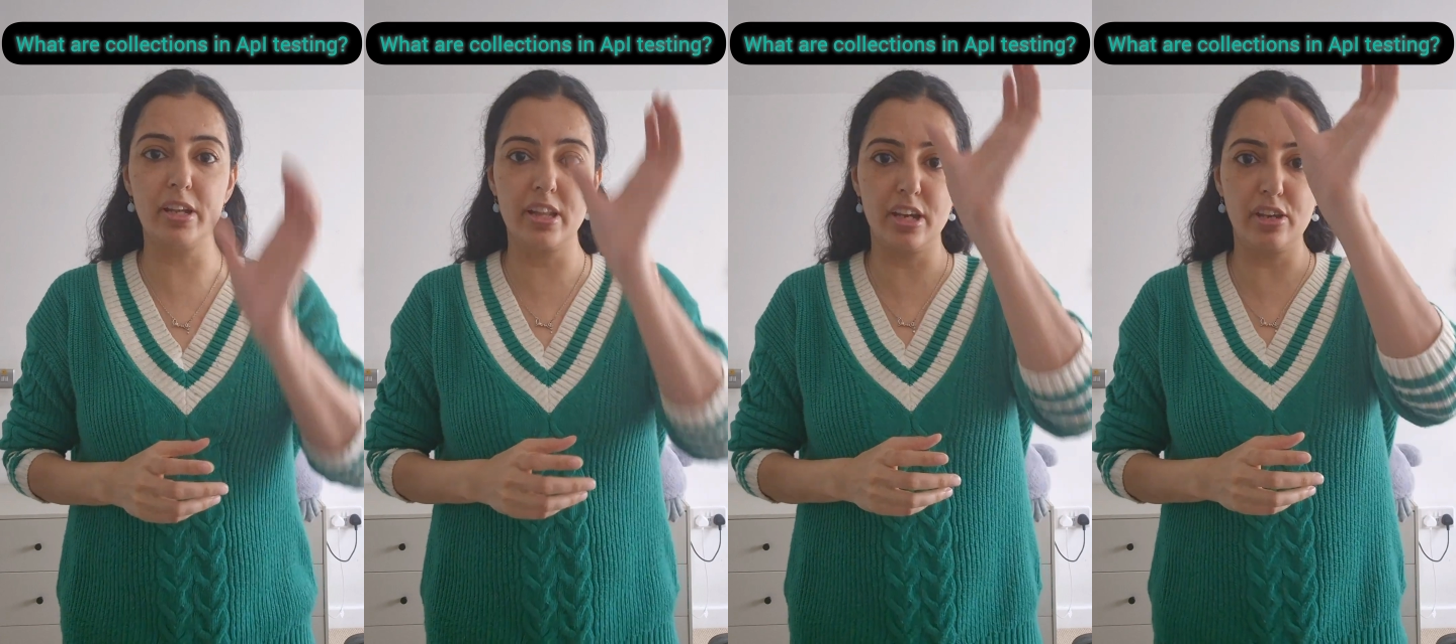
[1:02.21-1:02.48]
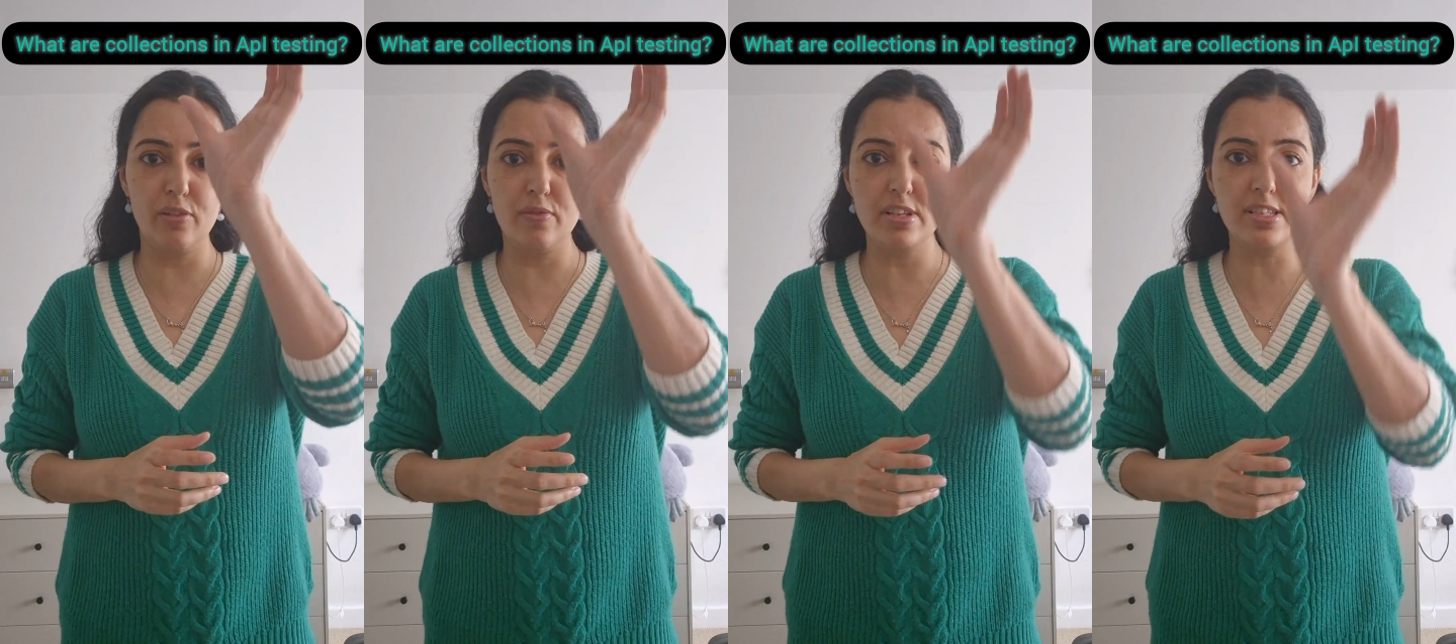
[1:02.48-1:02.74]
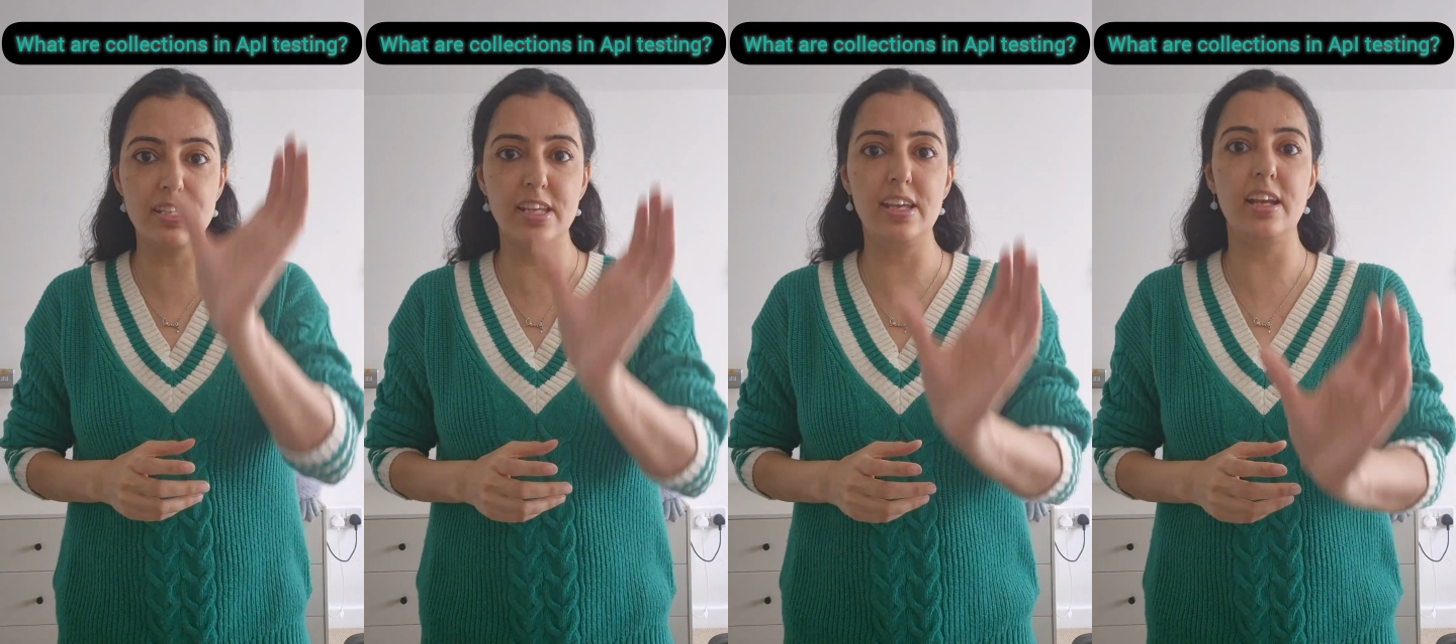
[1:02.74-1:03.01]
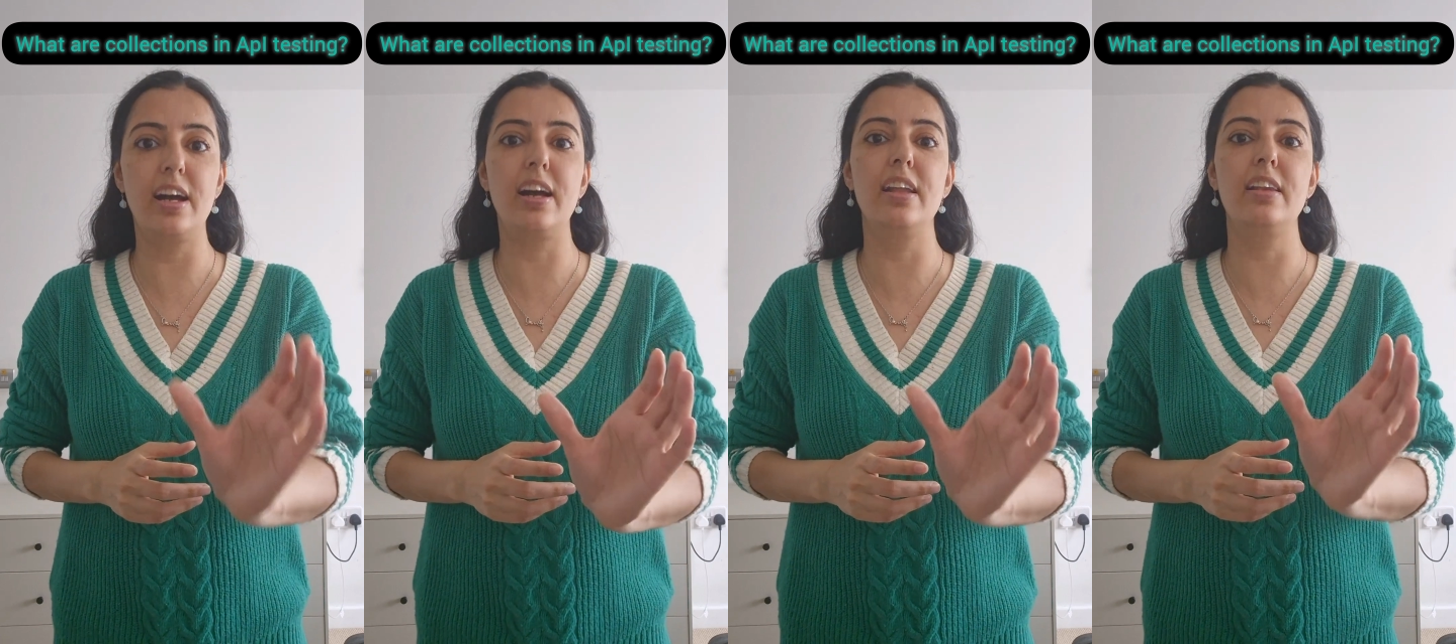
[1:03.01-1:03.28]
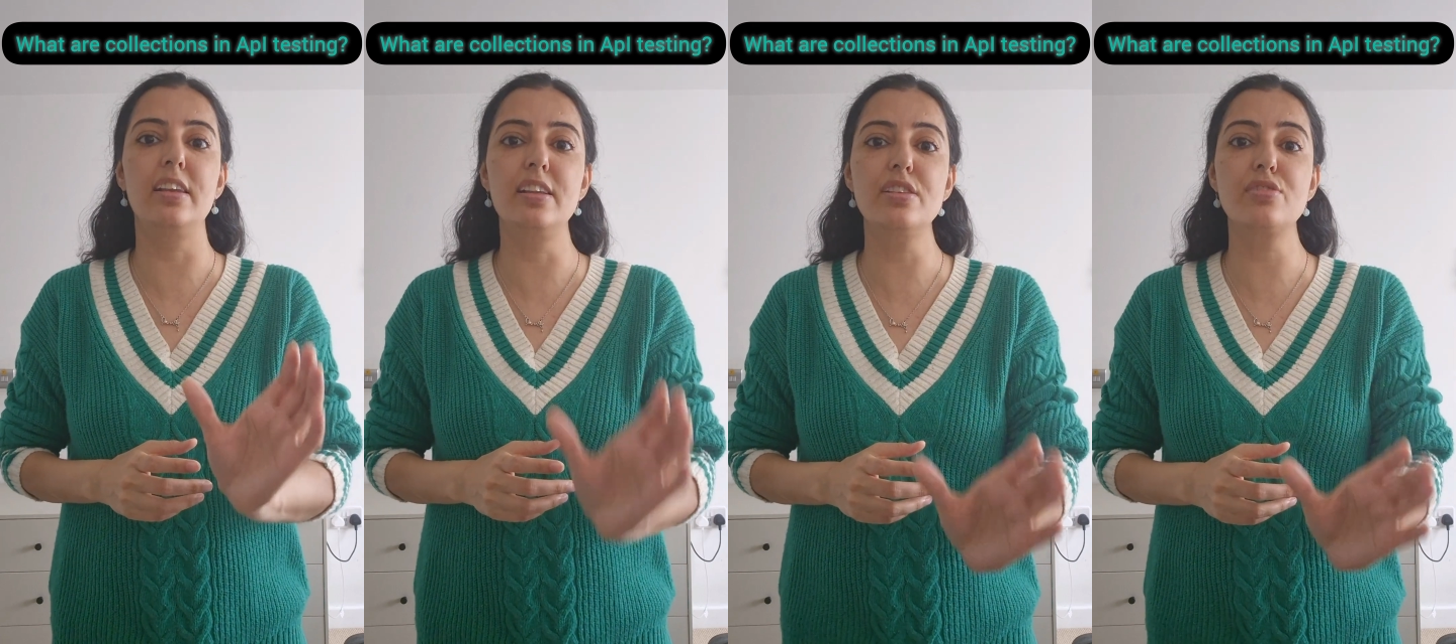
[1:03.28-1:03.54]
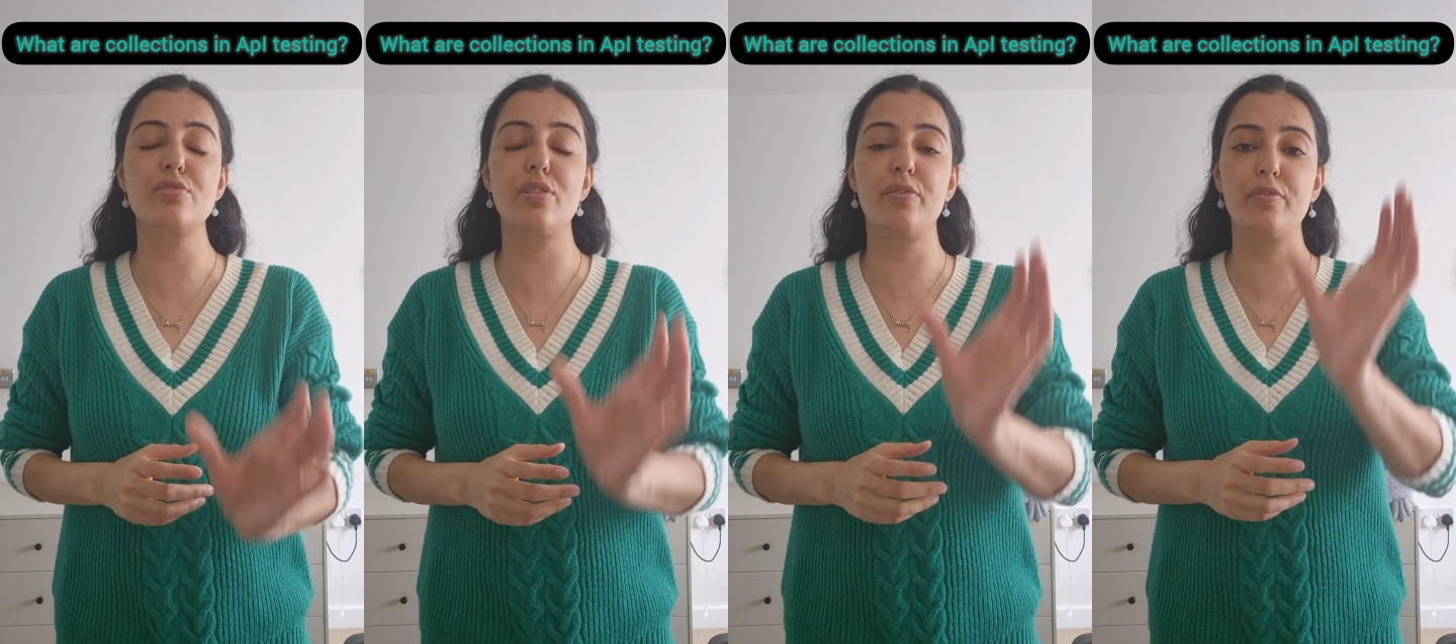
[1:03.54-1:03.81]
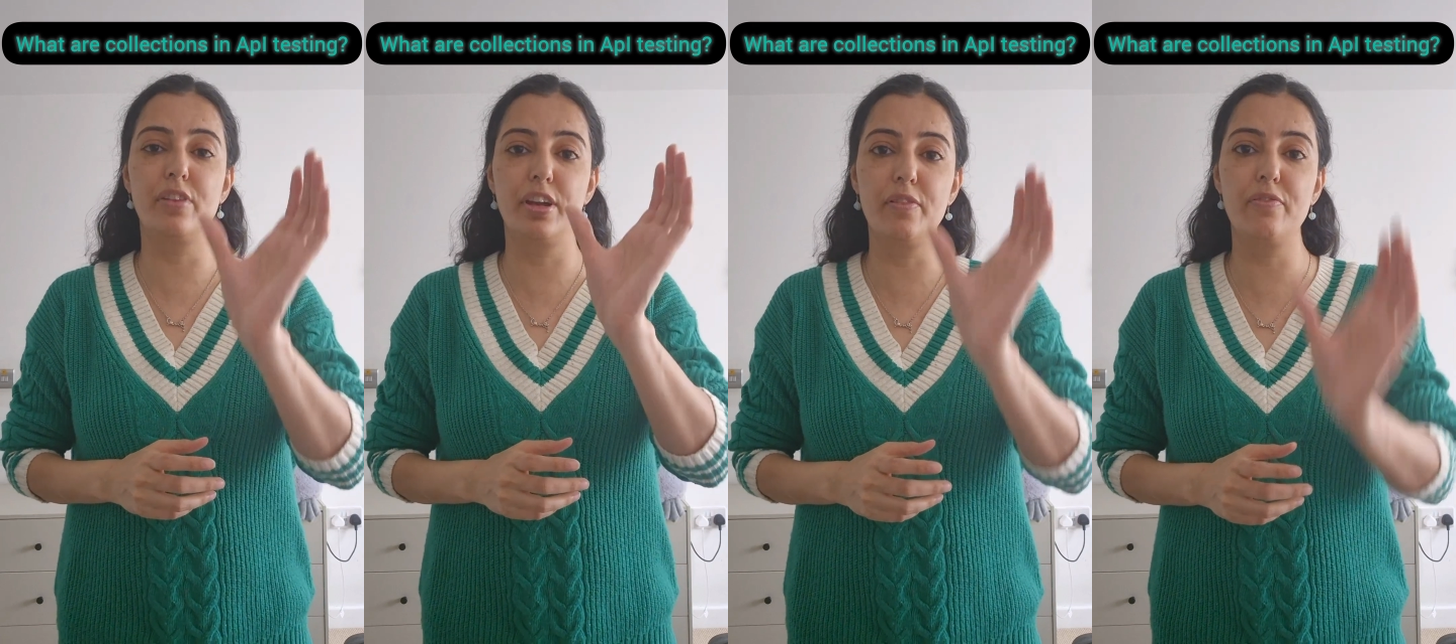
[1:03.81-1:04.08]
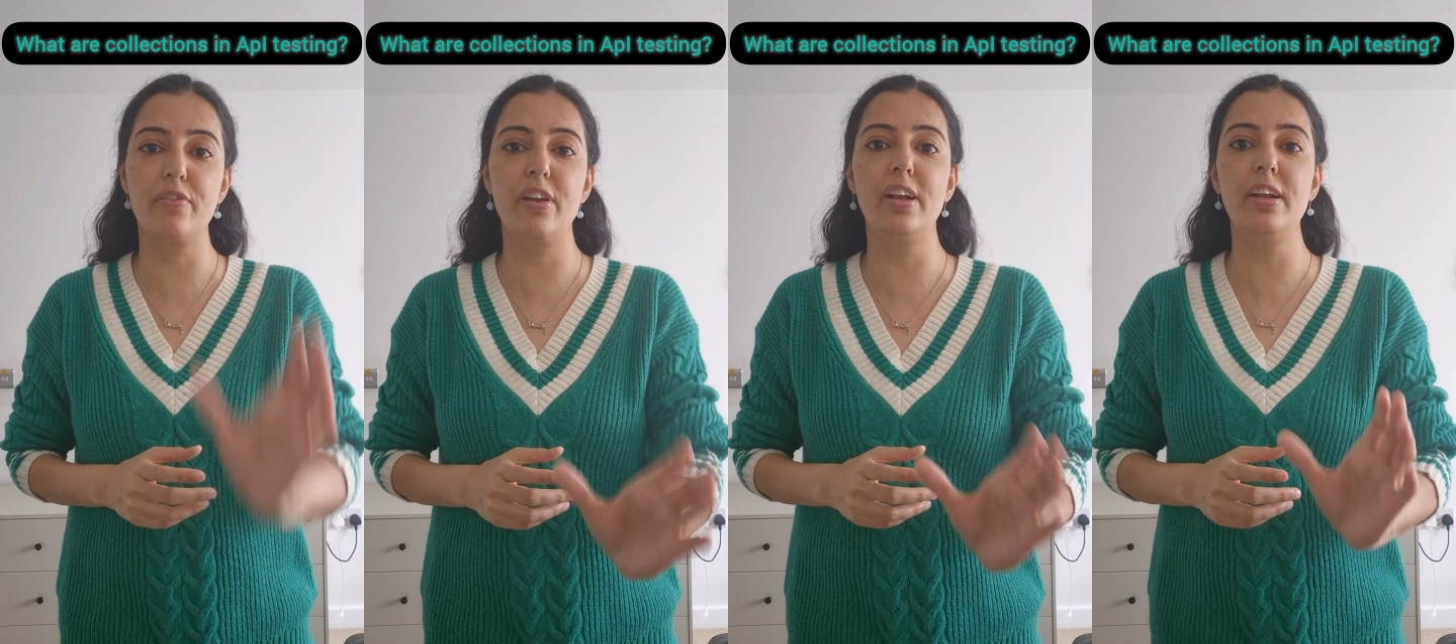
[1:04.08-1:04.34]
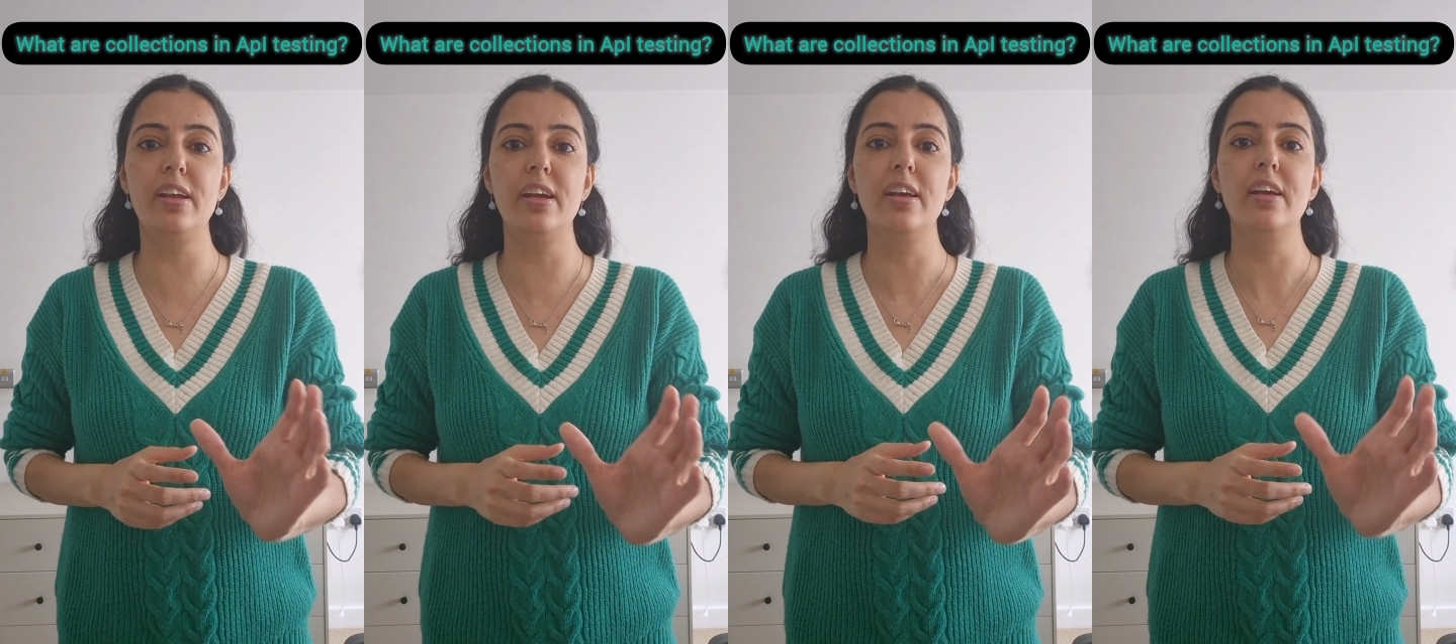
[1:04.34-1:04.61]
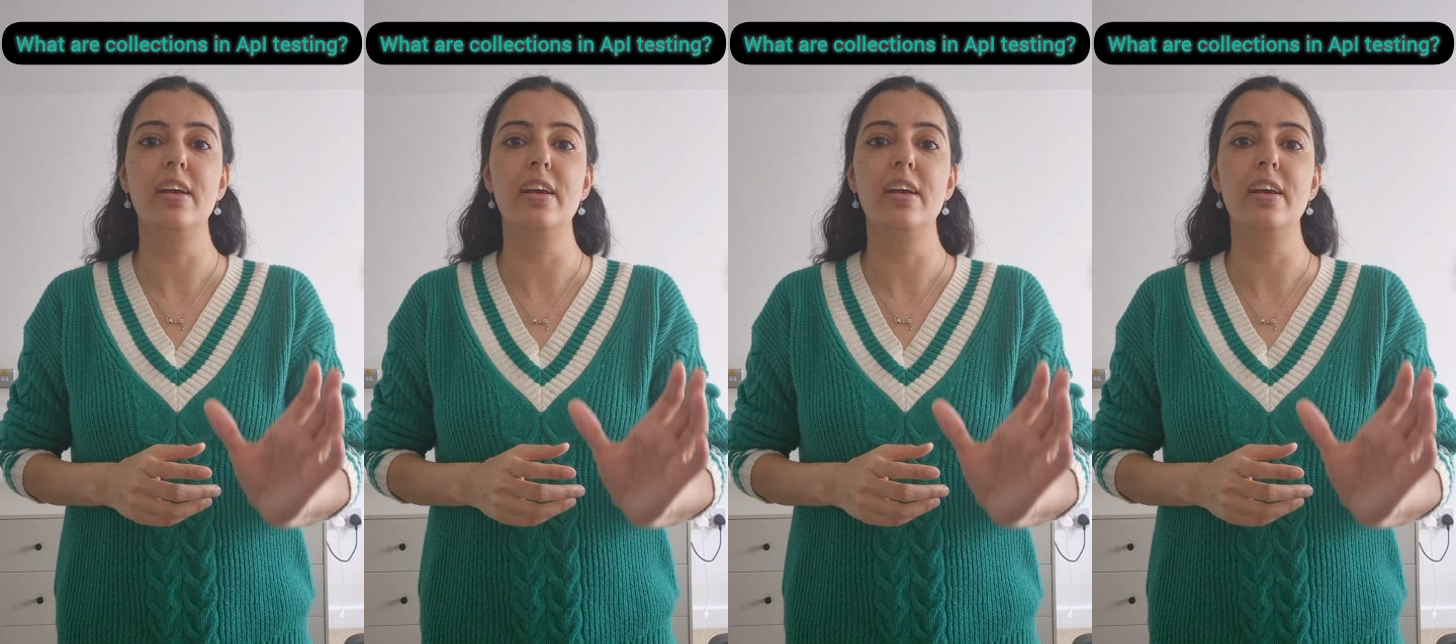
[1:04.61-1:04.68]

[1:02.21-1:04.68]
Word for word: Then you will see a list of different